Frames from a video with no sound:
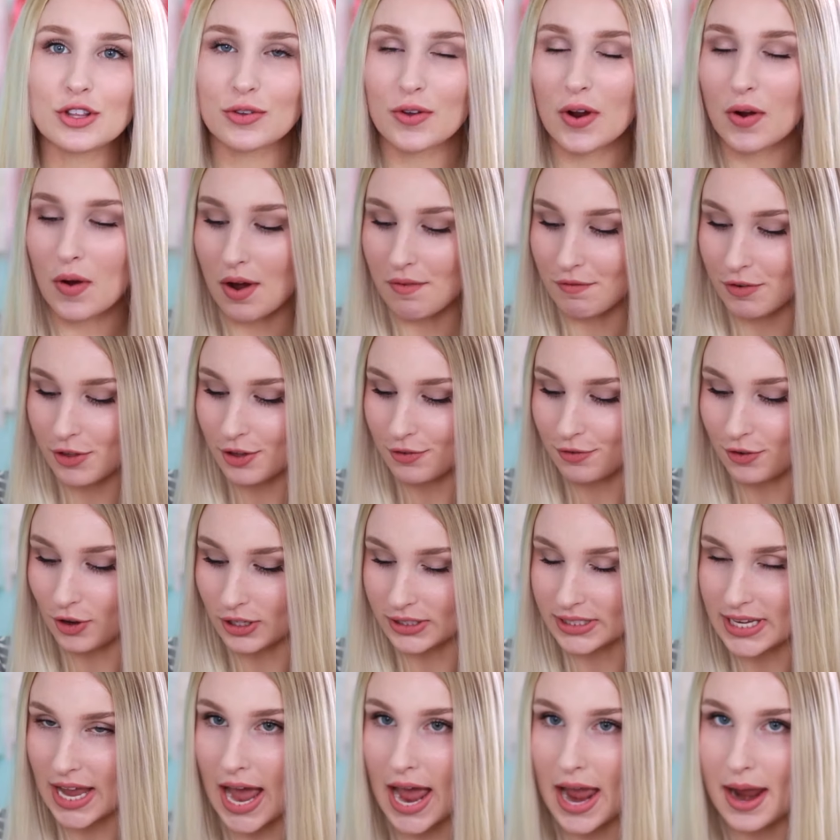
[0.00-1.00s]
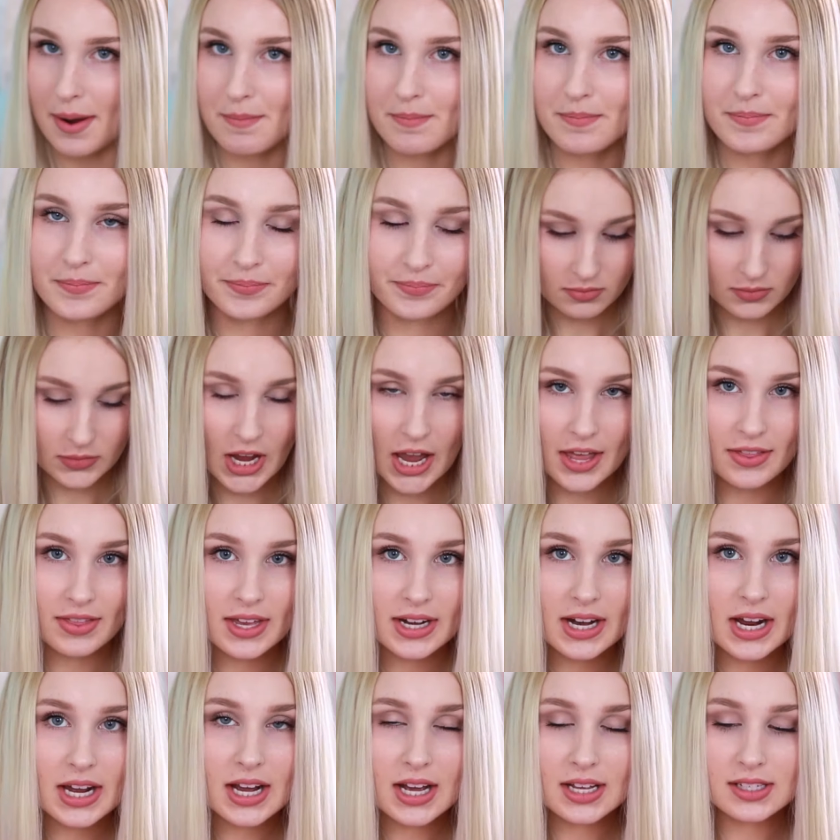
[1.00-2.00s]
to throw on for the fall time. And
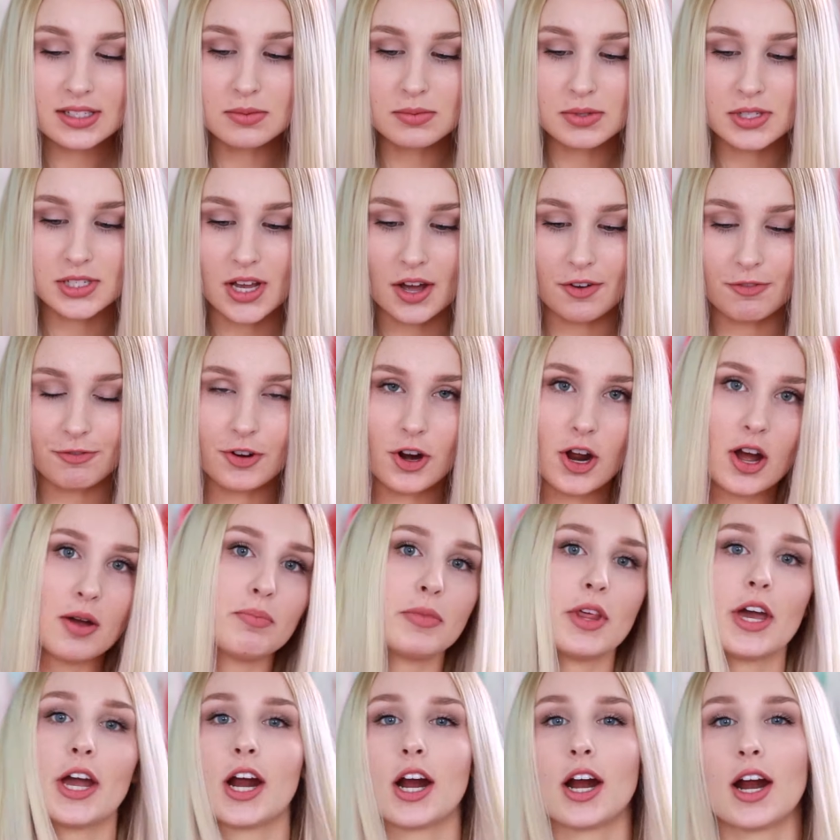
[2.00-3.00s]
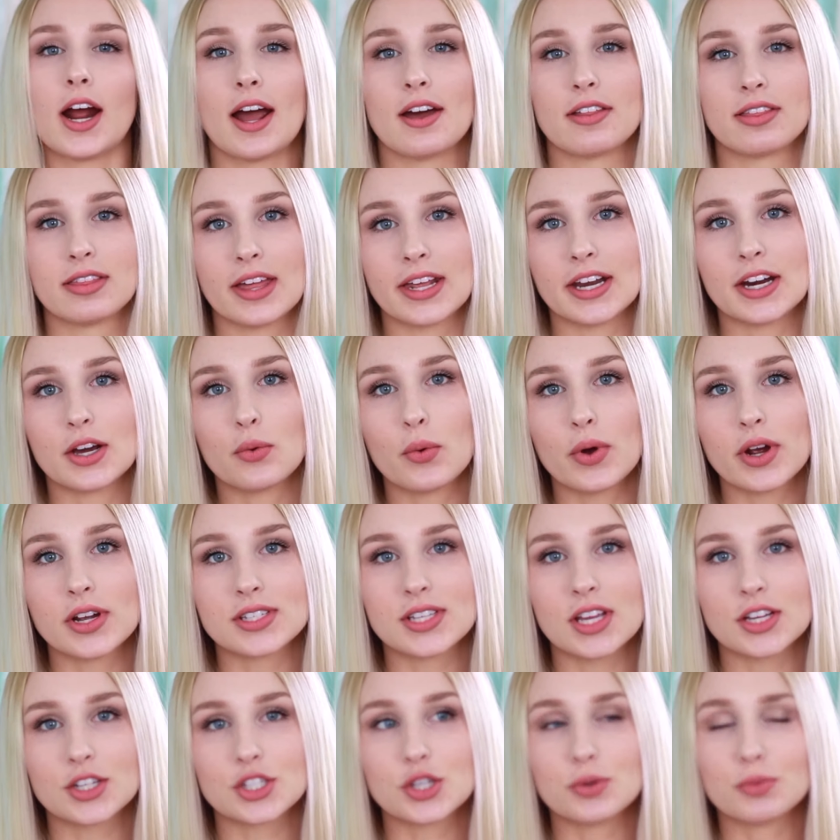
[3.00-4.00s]
then I got some stuff from their athletic wear
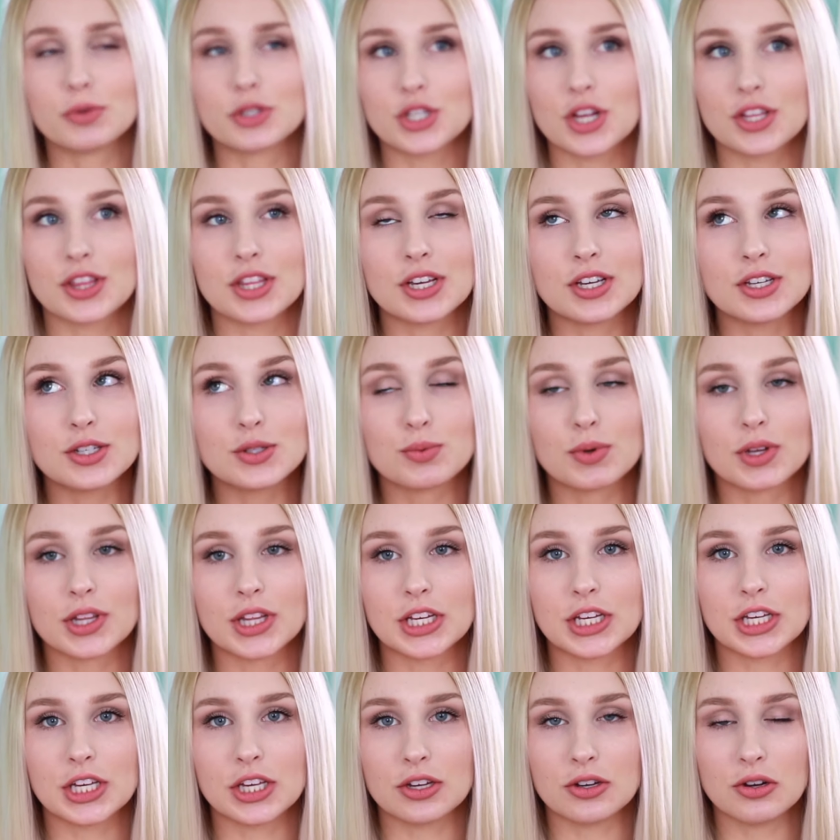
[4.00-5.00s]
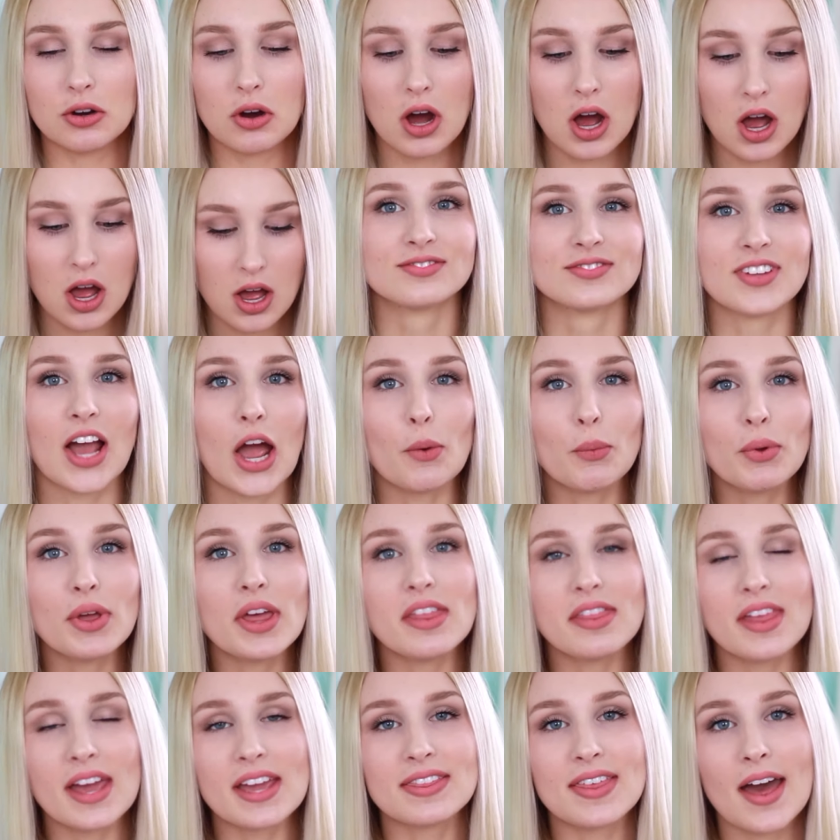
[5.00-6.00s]
section, which I think is really cute. I
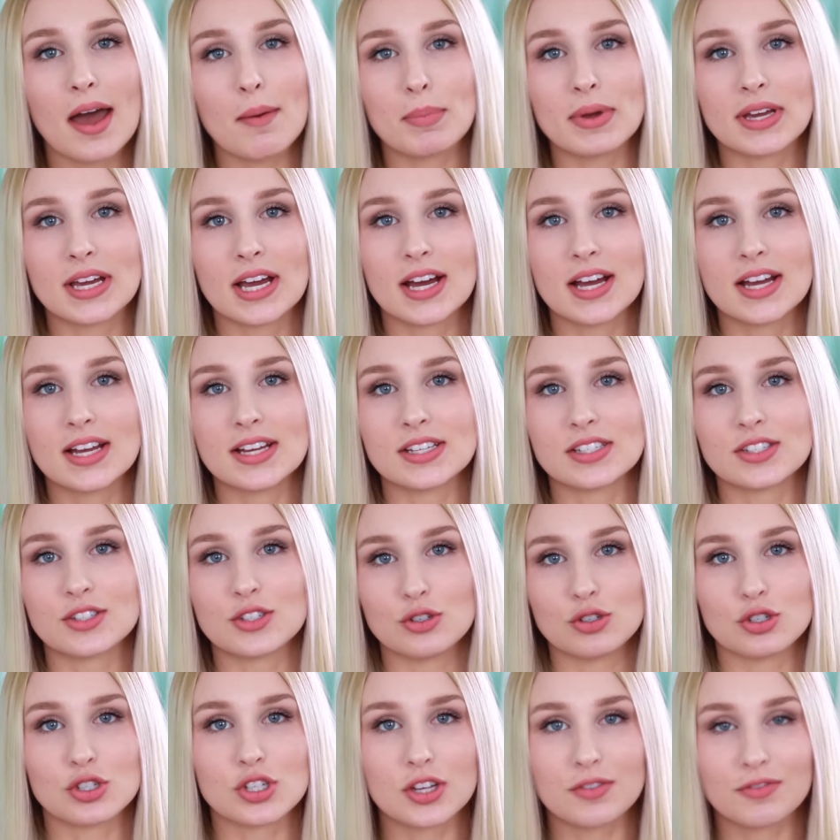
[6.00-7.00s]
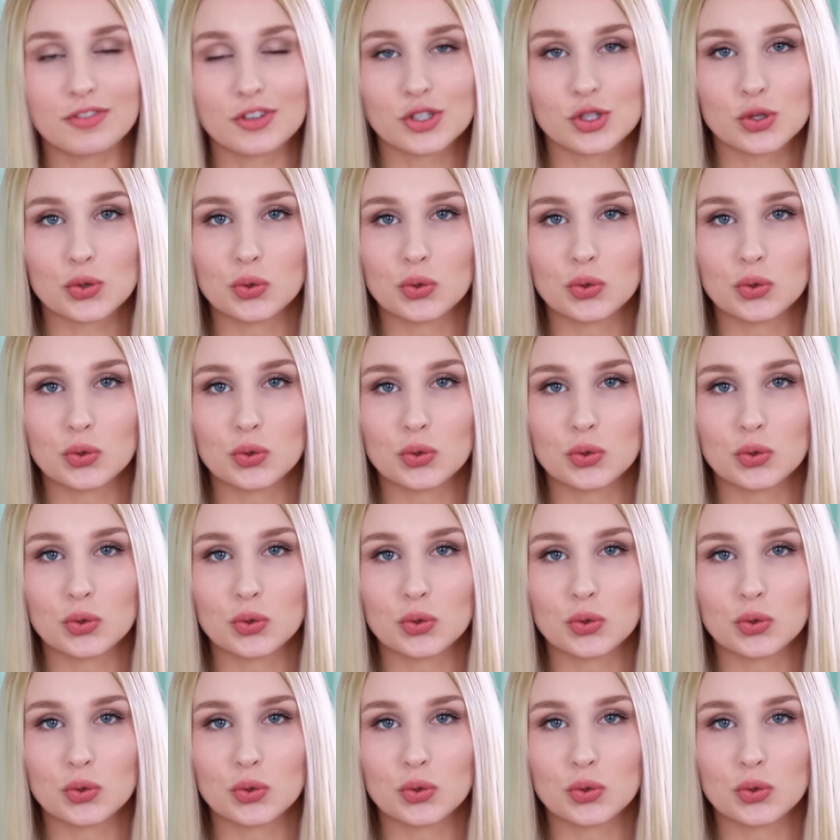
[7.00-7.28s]
really like that because usually for